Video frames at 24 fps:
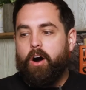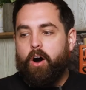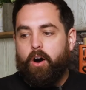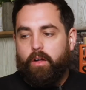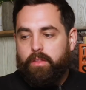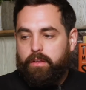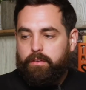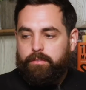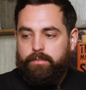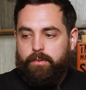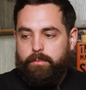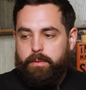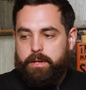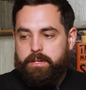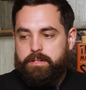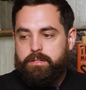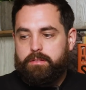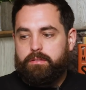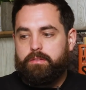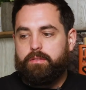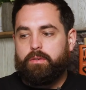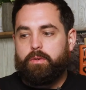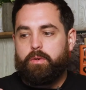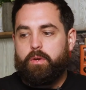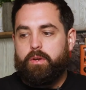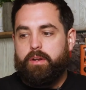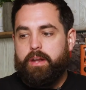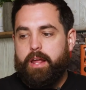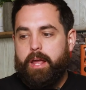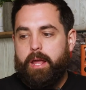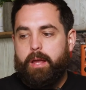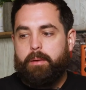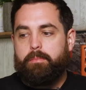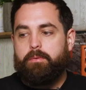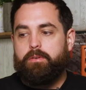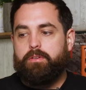all the information. So your
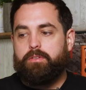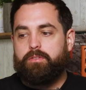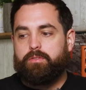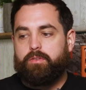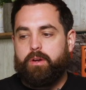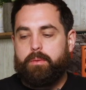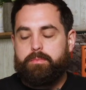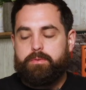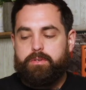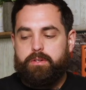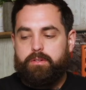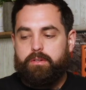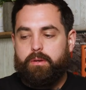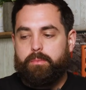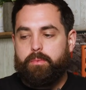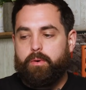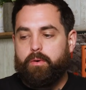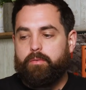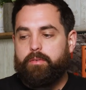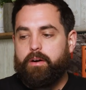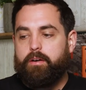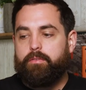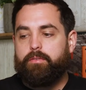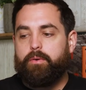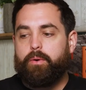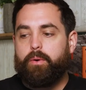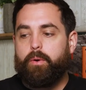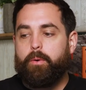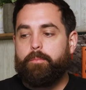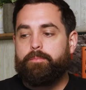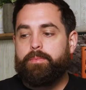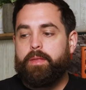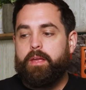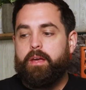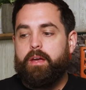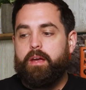name, your description, your profile
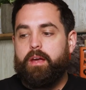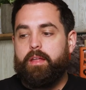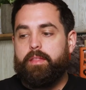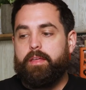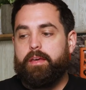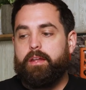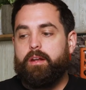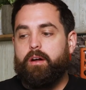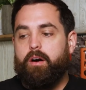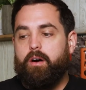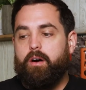photo, and then